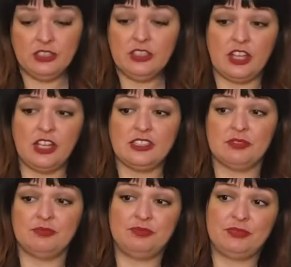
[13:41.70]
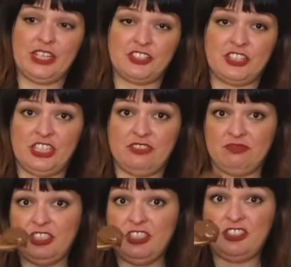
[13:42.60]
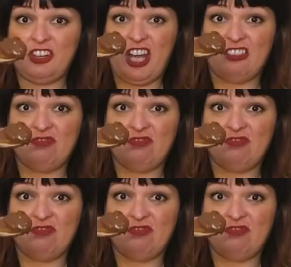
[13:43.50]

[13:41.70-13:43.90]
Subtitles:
looks awesome, actually. It looks great.